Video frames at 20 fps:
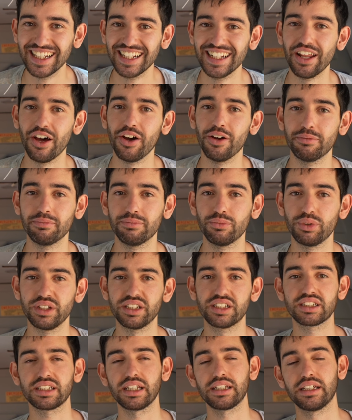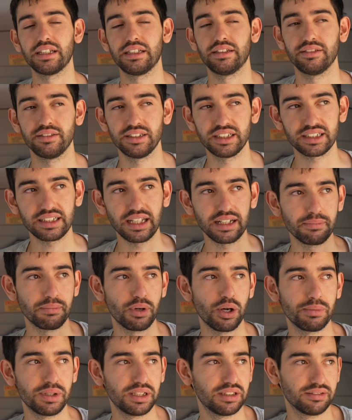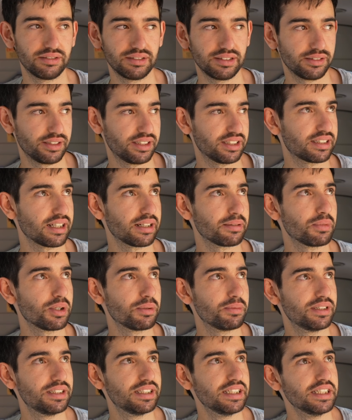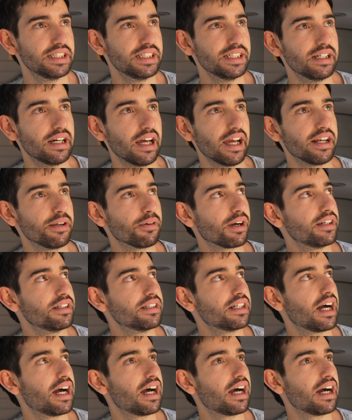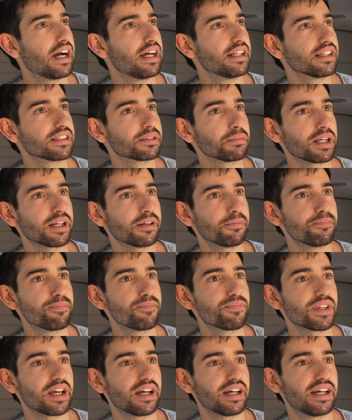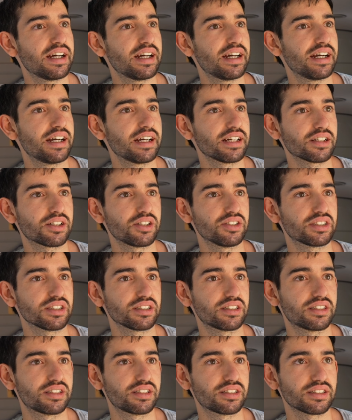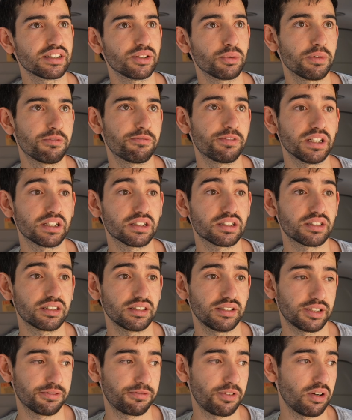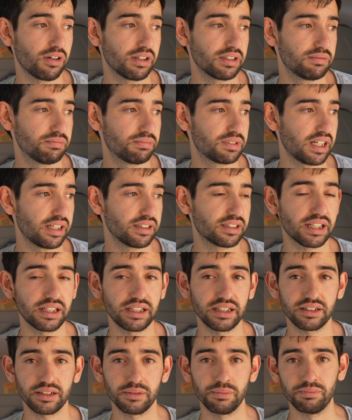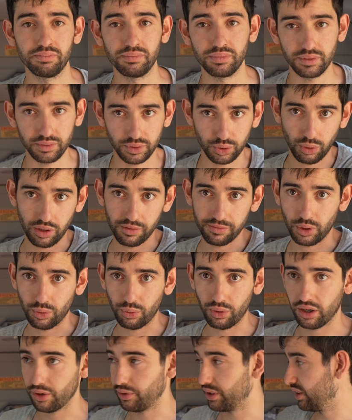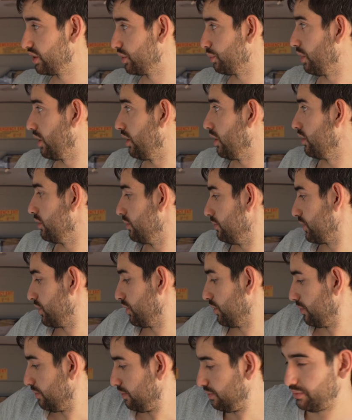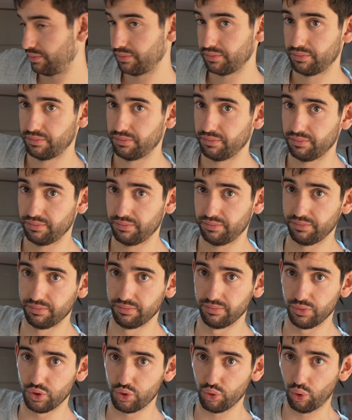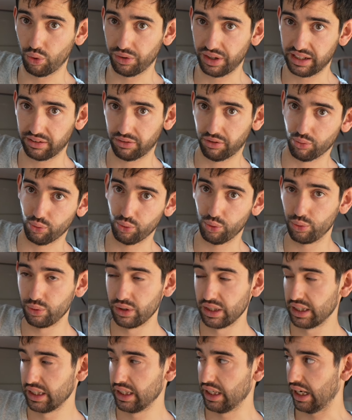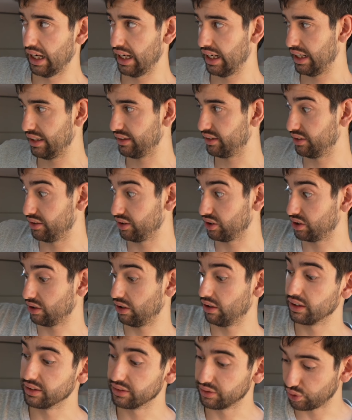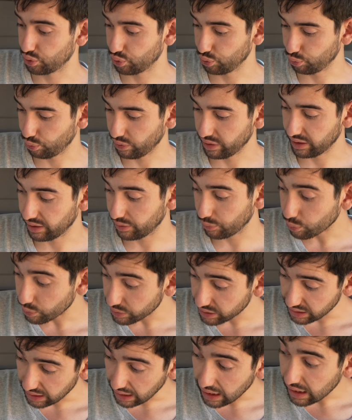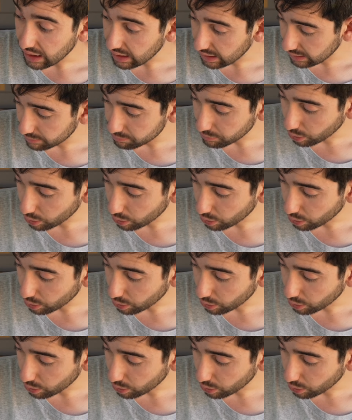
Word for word: no, we just had a we just had a moment. I just had a moment. Anyway, uh, it doesn't matter because uh, it's it'll be fixed. It's fine. Dad's getting some 12 volt wiring as well to draw that through uh, to the side to where we are